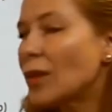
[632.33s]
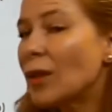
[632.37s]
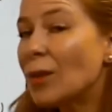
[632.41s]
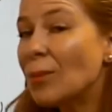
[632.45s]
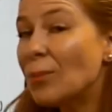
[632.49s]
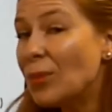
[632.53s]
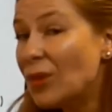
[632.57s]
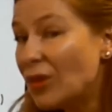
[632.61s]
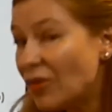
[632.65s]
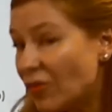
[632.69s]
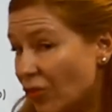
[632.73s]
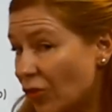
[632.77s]

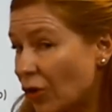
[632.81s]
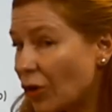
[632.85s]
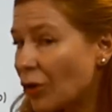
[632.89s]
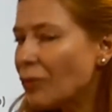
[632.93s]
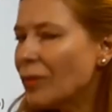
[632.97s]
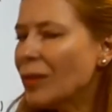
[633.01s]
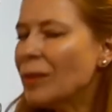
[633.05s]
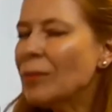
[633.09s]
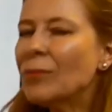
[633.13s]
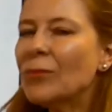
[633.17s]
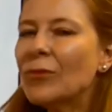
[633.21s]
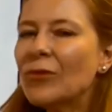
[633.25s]
before
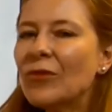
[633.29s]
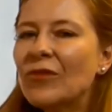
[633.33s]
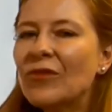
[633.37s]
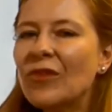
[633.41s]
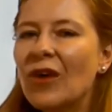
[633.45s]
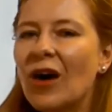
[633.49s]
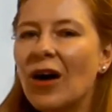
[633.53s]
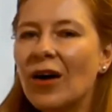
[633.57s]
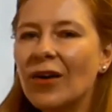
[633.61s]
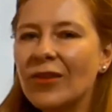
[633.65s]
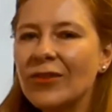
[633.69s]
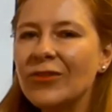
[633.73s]
we move
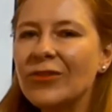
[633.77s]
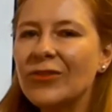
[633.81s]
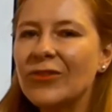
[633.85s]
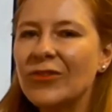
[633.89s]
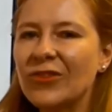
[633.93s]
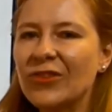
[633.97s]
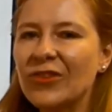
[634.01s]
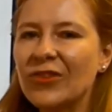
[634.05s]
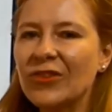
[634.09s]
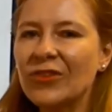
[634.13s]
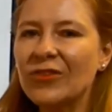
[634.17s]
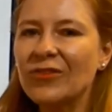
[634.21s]
on
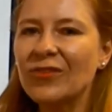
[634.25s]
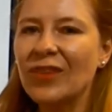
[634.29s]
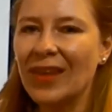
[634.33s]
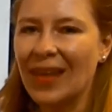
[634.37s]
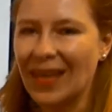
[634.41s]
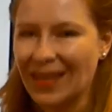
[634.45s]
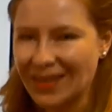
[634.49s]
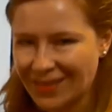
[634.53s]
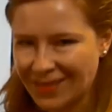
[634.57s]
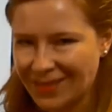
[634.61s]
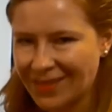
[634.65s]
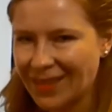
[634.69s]
to the
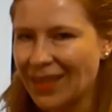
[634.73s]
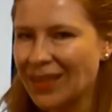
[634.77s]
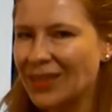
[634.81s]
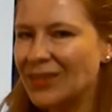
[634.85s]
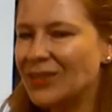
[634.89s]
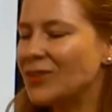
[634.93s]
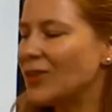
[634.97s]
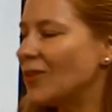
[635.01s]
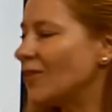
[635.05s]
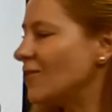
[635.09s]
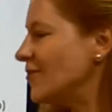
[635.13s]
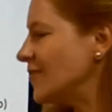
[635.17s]
last
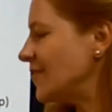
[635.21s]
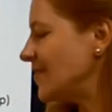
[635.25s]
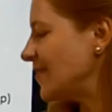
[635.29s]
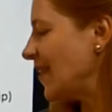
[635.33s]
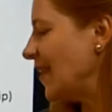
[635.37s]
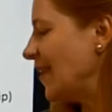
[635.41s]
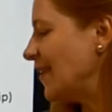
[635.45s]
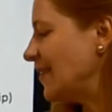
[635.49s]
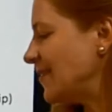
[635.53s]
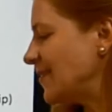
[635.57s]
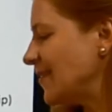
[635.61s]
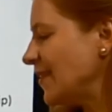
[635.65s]
stage of this
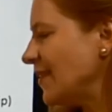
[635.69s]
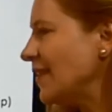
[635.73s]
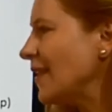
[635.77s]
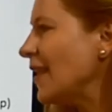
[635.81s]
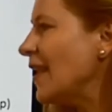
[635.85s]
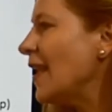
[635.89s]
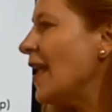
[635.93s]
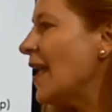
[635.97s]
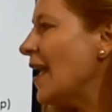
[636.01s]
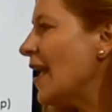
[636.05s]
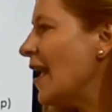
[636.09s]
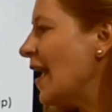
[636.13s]
lesson,
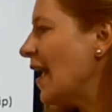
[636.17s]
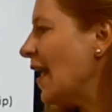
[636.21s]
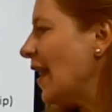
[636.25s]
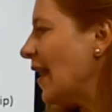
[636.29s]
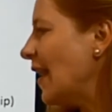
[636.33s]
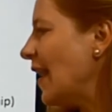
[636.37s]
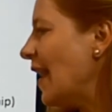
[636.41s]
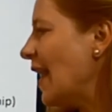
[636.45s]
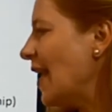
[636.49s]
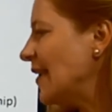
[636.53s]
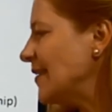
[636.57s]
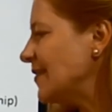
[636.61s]

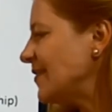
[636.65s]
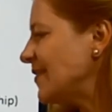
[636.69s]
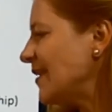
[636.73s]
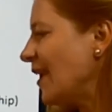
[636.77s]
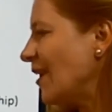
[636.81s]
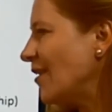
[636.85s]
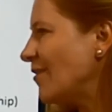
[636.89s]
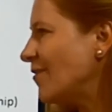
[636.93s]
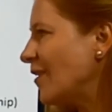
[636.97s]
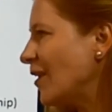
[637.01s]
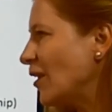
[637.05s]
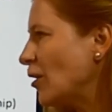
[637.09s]
let's
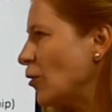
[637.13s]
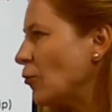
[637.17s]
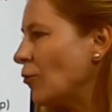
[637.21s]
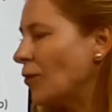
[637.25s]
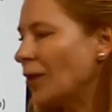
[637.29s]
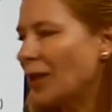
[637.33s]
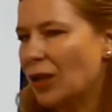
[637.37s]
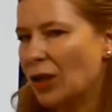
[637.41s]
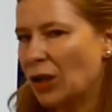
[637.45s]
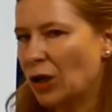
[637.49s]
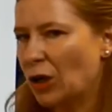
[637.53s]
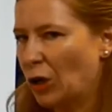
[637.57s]
have a
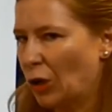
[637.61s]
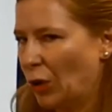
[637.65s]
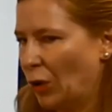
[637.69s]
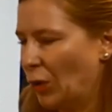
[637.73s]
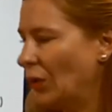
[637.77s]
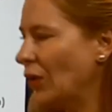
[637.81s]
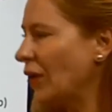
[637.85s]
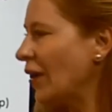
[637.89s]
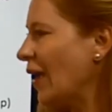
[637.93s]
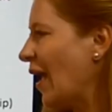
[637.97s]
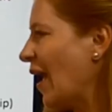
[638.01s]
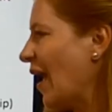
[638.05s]
quick
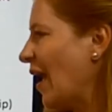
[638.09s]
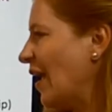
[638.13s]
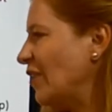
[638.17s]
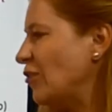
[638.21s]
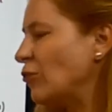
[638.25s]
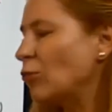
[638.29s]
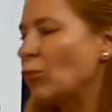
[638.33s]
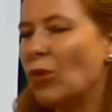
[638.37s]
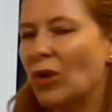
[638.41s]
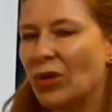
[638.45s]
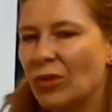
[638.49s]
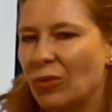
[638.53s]
look at
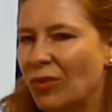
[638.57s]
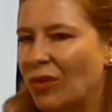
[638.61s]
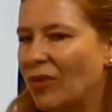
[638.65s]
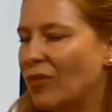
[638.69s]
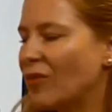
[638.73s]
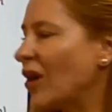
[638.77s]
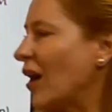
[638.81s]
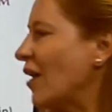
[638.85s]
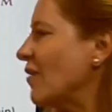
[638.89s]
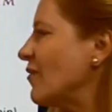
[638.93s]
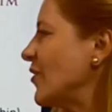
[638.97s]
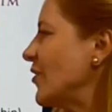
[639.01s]
what we've
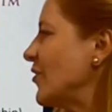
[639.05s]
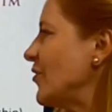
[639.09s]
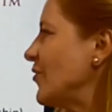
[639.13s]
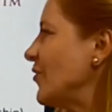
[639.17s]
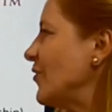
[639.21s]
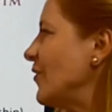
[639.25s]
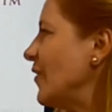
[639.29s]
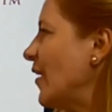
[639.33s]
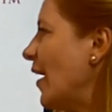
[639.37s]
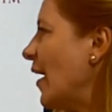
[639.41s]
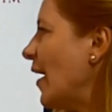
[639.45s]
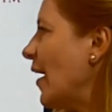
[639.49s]
covered
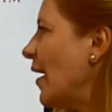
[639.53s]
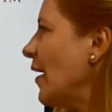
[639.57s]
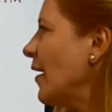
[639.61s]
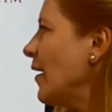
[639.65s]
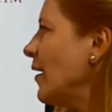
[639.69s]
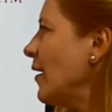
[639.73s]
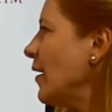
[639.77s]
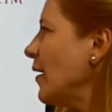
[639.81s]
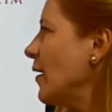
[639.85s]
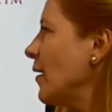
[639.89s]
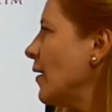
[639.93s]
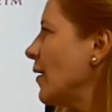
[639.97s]

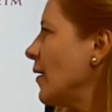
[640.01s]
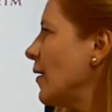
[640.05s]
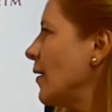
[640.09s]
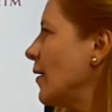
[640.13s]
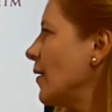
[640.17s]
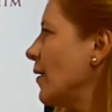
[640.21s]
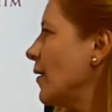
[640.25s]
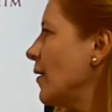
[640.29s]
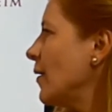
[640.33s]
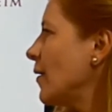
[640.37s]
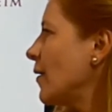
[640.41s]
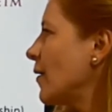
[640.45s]
today.
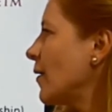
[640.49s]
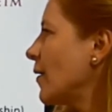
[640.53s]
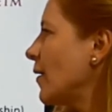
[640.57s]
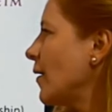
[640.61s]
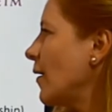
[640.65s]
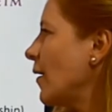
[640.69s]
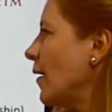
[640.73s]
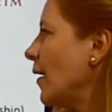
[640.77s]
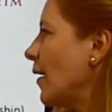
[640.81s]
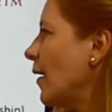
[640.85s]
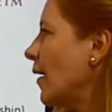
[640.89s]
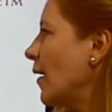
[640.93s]

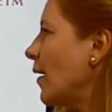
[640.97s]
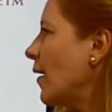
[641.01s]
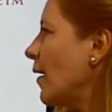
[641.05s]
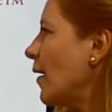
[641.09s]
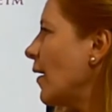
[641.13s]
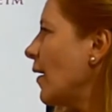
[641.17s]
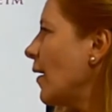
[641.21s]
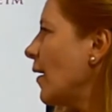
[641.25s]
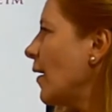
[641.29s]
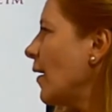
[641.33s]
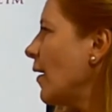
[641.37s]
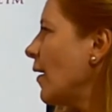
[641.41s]

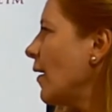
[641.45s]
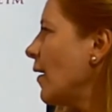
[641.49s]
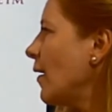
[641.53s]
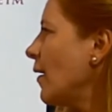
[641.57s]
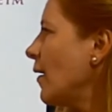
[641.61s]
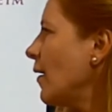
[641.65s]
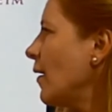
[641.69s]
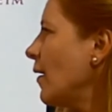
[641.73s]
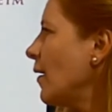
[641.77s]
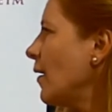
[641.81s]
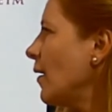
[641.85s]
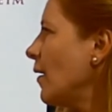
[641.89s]

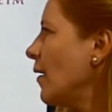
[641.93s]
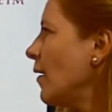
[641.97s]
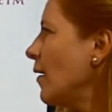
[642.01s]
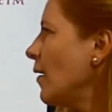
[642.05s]
Okay,